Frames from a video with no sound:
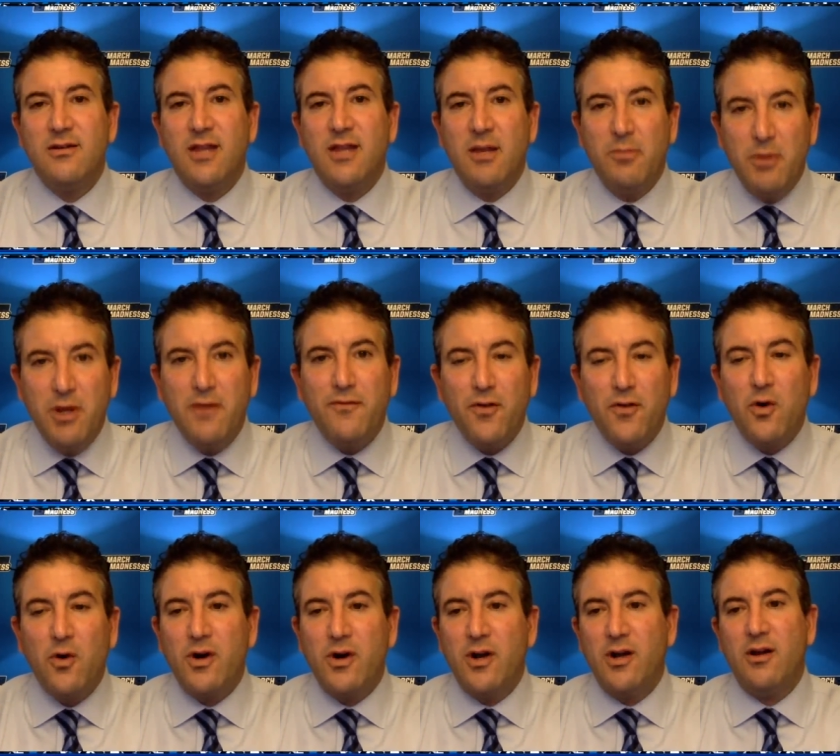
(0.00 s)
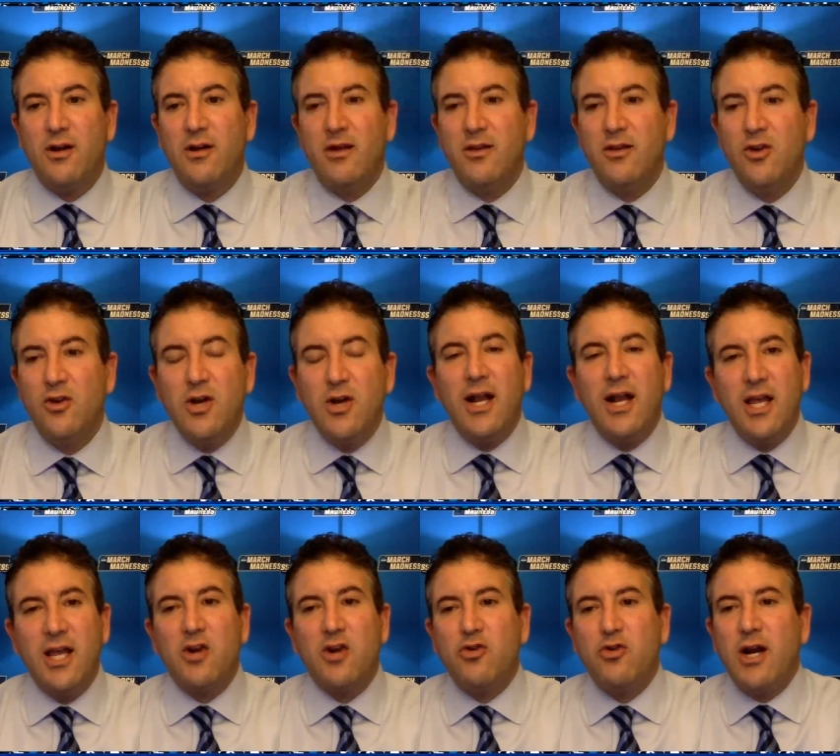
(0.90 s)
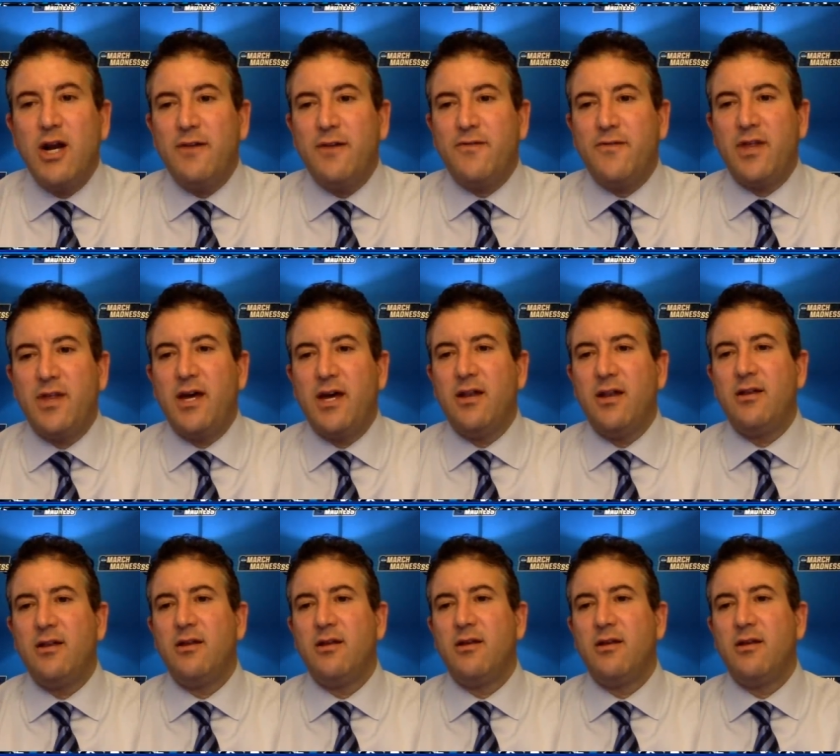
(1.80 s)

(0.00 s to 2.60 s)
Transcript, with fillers: They beat Florida. You got to get credit for that.